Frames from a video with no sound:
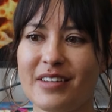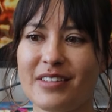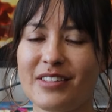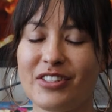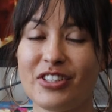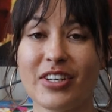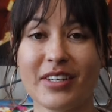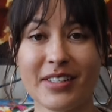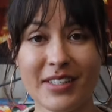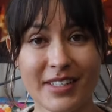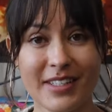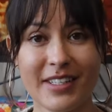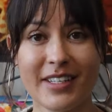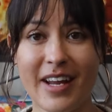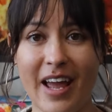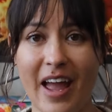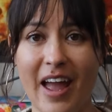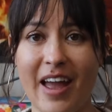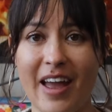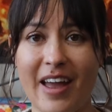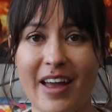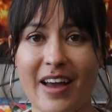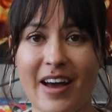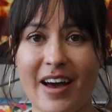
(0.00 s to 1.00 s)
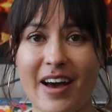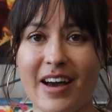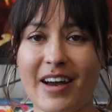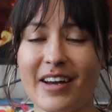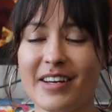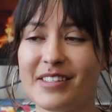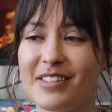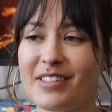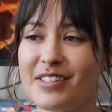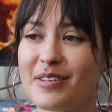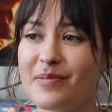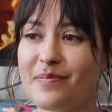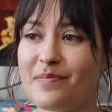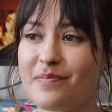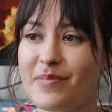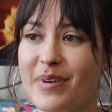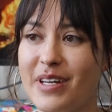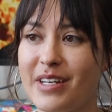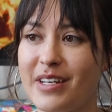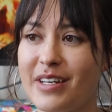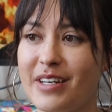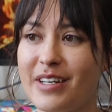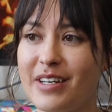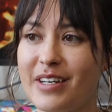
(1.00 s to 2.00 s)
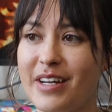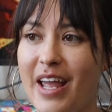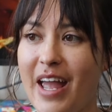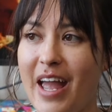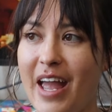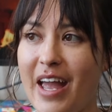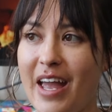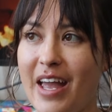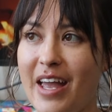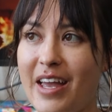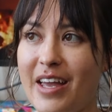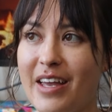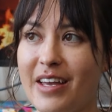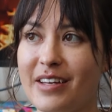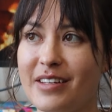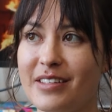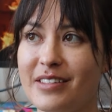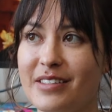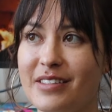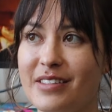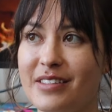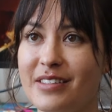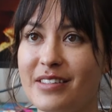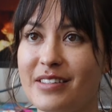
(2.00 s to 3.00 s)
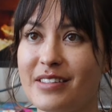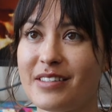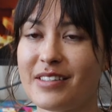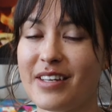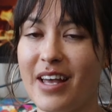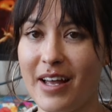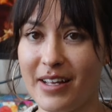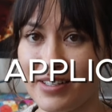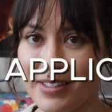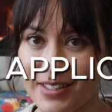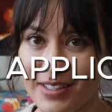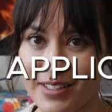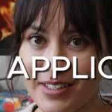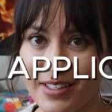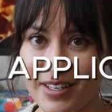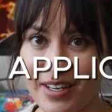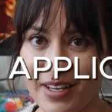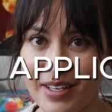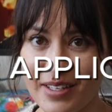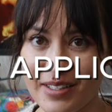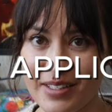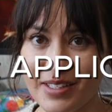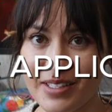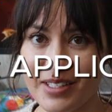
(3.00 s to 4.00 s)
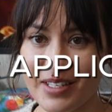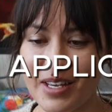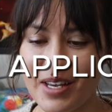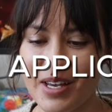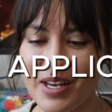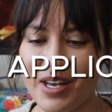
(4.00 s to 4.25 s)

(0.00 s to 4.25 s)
just today I submitted a test knit.